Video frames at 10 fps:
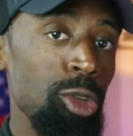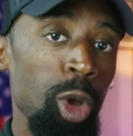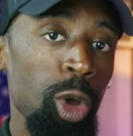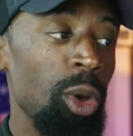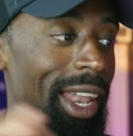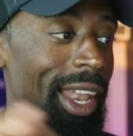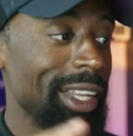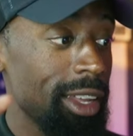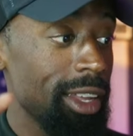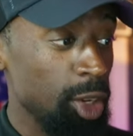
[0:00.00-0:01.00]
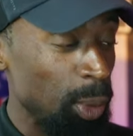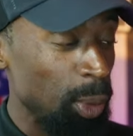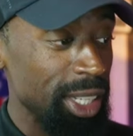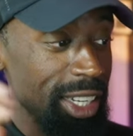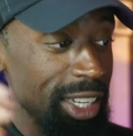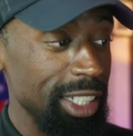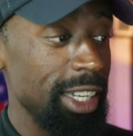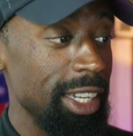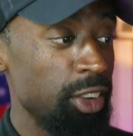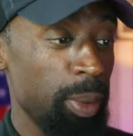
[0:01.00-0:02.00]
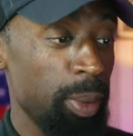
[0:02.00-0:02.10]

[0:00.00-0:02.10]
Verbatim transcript: I like to go into the details about